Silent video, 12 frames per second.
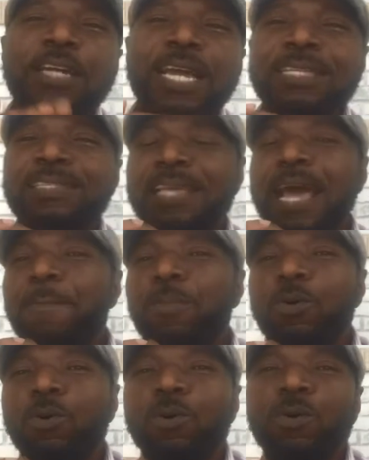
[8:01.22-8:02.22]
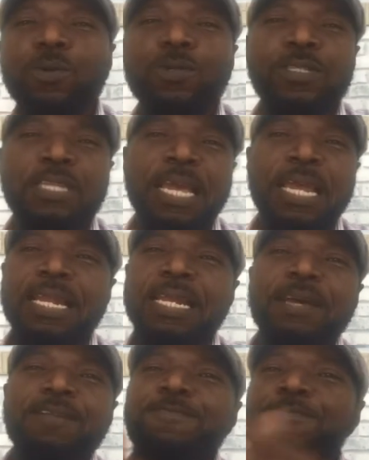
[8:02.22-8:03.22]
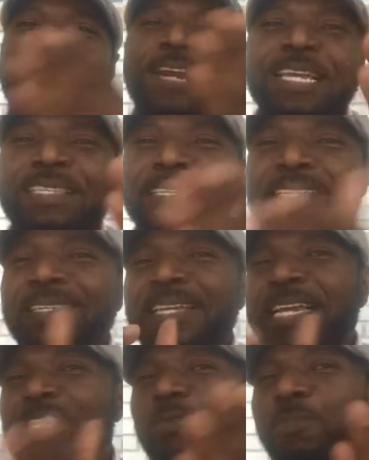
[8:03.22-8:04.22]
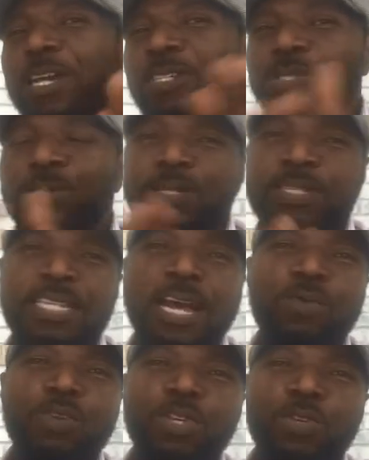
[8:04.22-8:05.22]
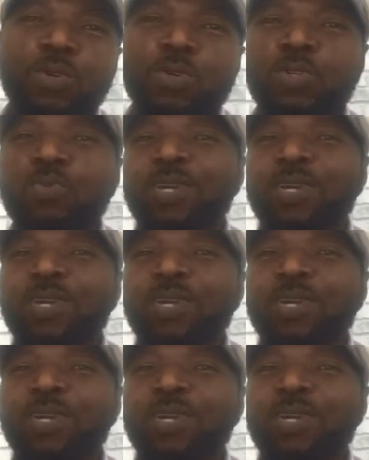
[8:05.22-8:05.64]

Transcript: examples and phrases and expressions that we use